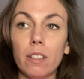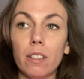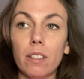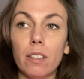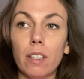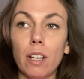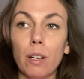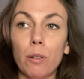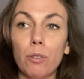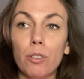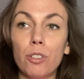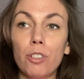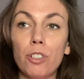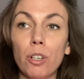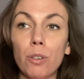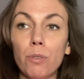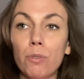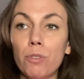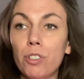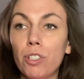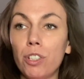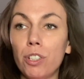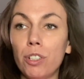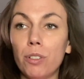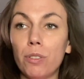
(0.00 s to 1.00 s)
that was shown
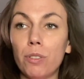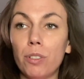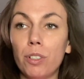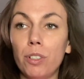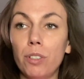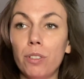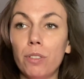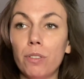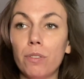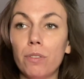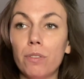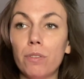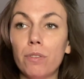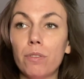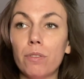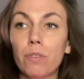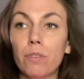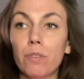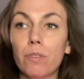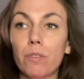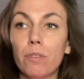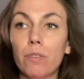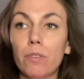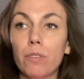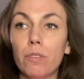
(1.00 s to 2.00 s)
to you and you've
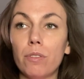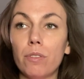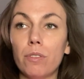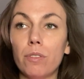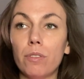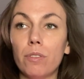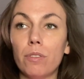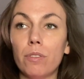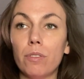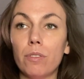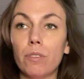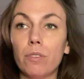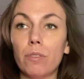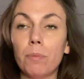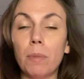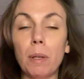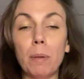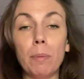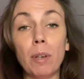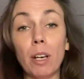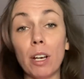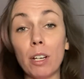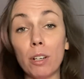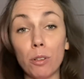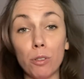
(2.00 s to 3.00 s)
maybe
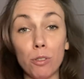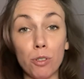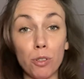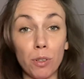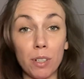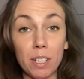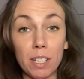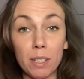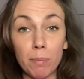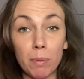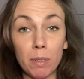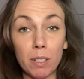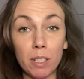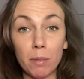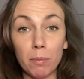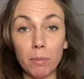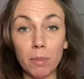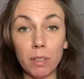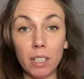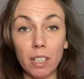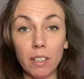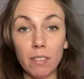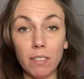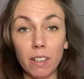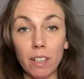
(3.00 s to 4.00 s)
you had no choice but to
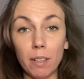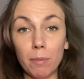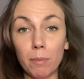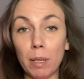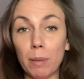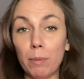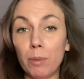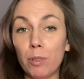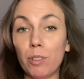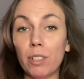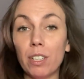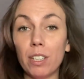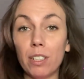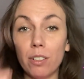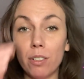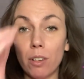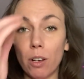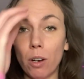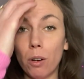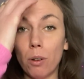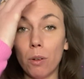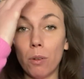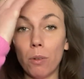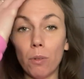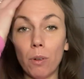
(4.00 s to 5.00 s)
believe it maybe you didn't
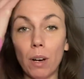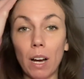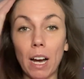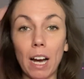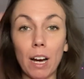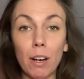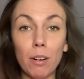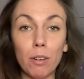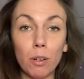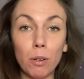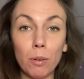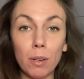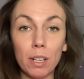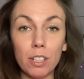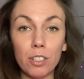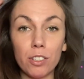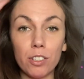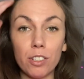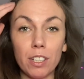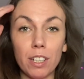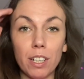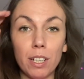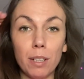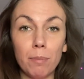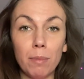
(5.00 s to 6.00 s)
know how to
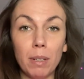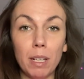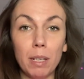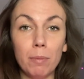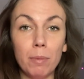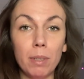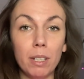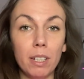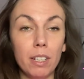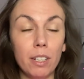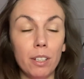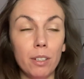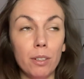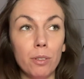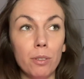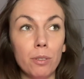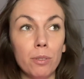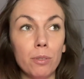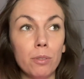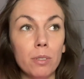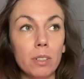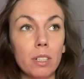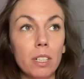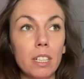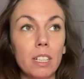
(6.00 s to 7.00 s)
question it maybe
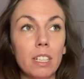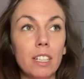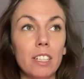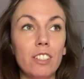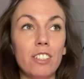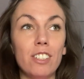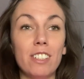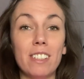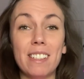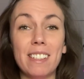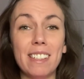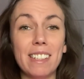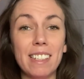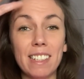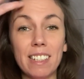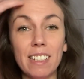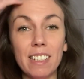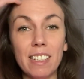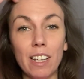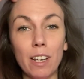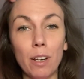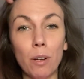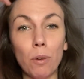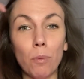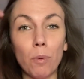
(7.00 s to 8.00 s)
you just didn't
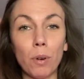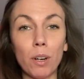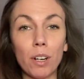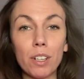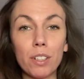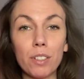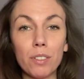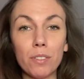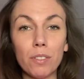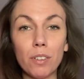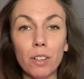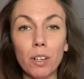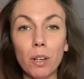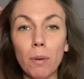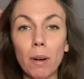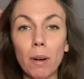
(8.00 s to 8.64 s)
and it worked for a